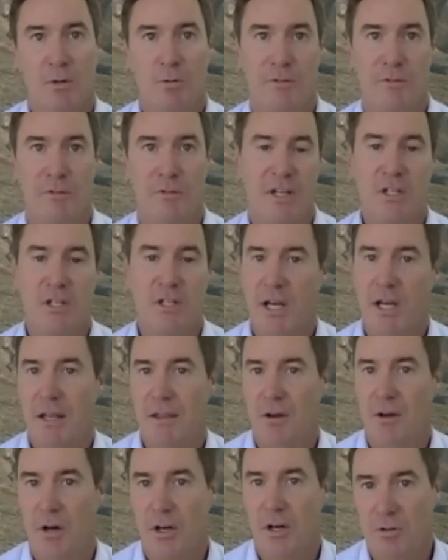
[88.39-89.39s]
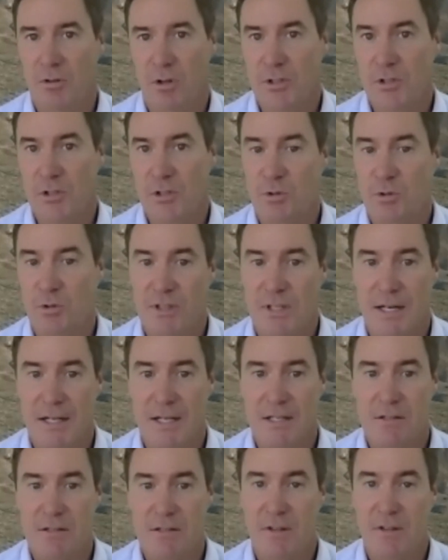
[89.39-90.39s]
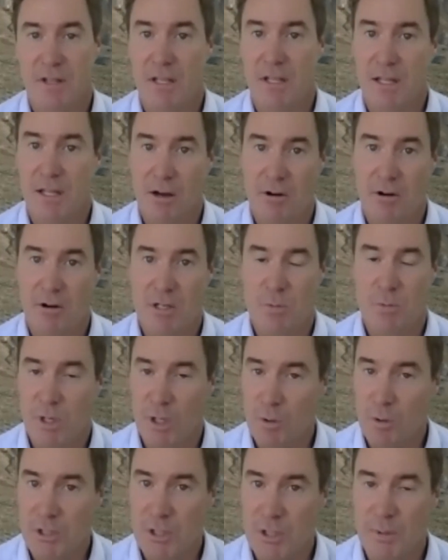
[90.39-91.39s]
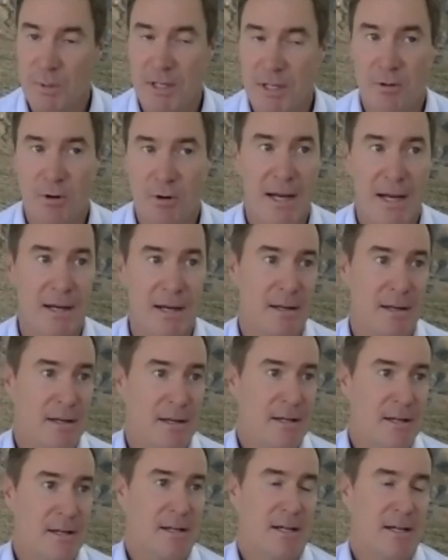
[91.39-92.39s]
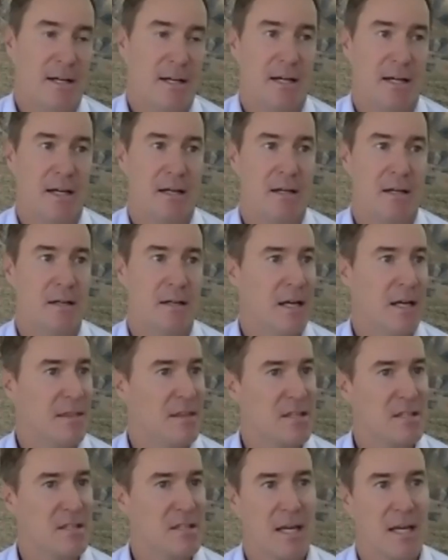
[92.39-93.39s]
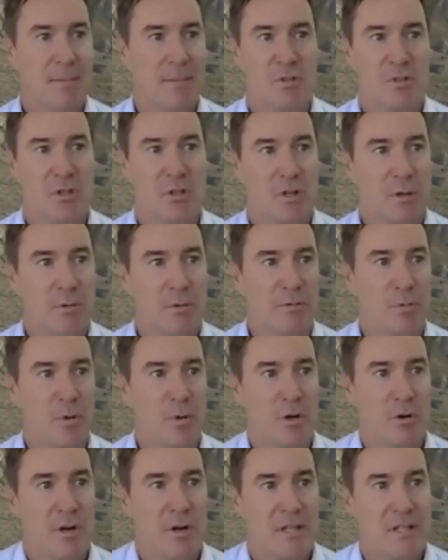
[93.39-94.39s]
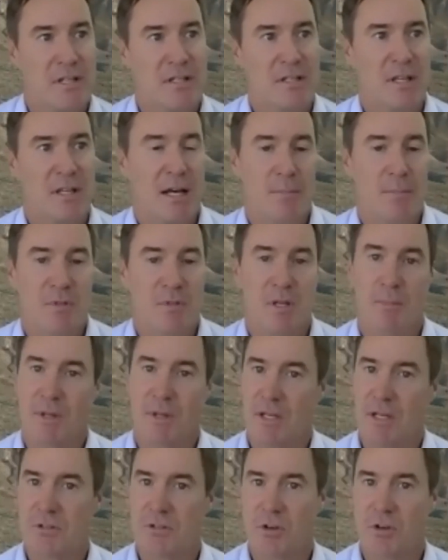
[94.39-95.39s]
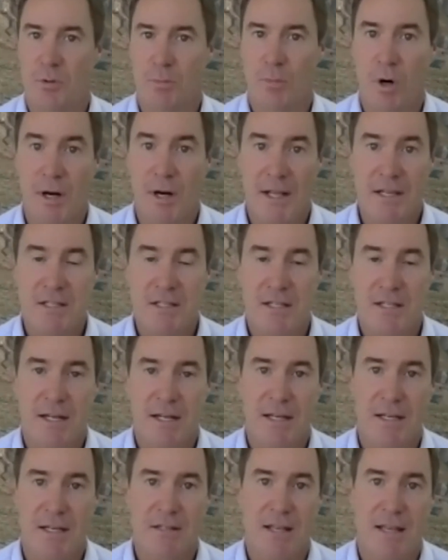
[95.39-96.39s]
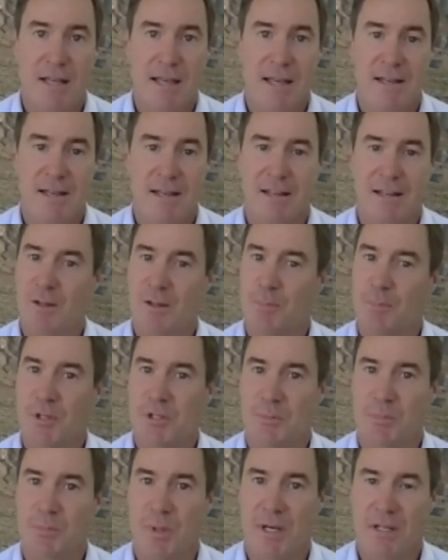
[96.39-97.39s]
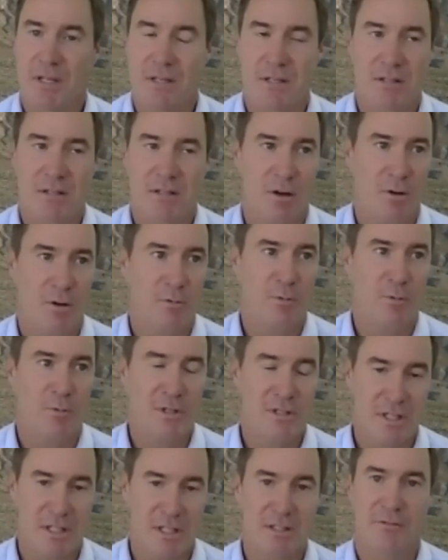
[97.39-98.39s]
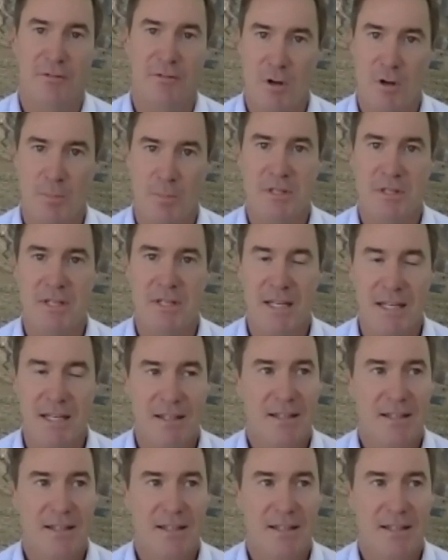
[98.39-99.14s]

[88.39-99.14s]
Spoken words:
We've initiated the hydrological studies in the area as well, which has been great. At the same time, we've progressed some of the internal mining studies and other bits and pieces. So West Desert are very busy.